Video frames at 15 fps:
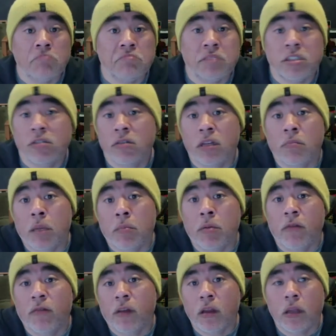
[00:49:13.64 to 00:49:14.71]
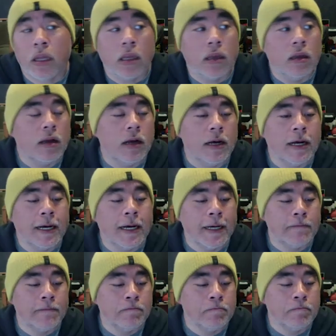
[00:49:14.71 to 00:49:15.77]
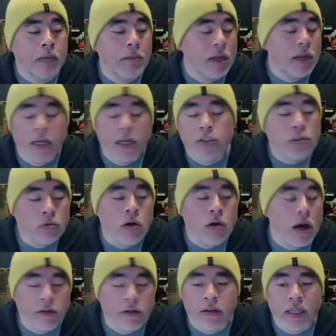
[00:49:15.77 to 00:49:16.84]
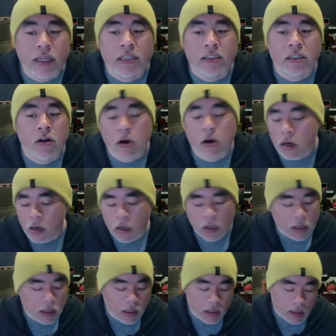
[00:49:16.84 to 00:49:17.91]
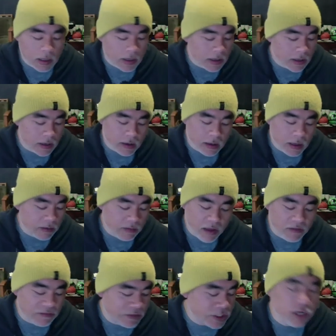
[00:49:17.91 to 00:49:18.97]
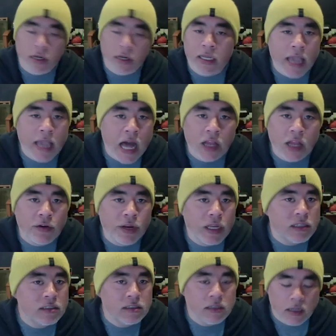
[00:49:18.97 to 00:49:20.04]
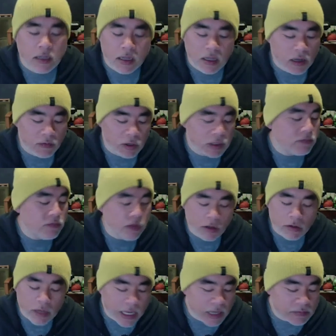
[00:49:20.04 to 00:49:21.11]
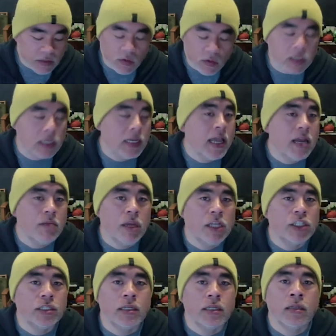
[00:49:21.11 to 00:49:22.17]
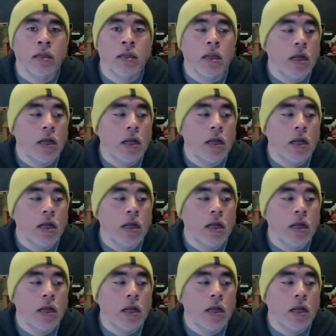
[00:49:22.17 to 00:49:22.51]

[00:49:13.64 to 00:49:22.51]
suited me perfectly. I mean, I do other things in art. I've shown in galleries. I work in video games. I've worked in animation,